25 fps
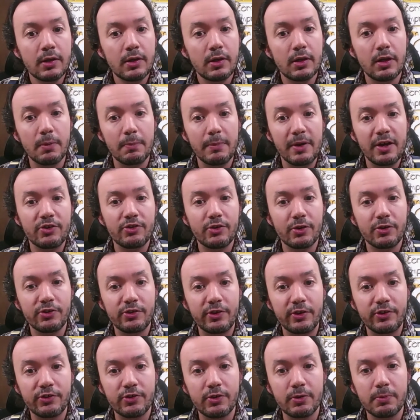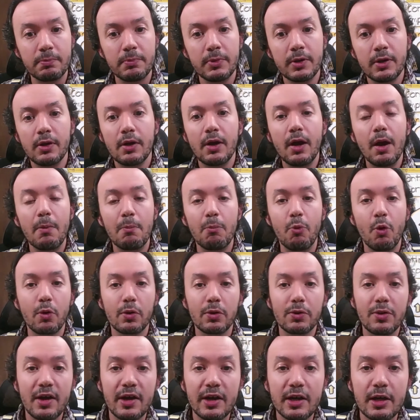It makes our system more
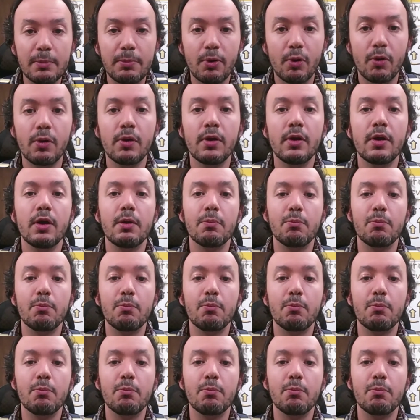reliable,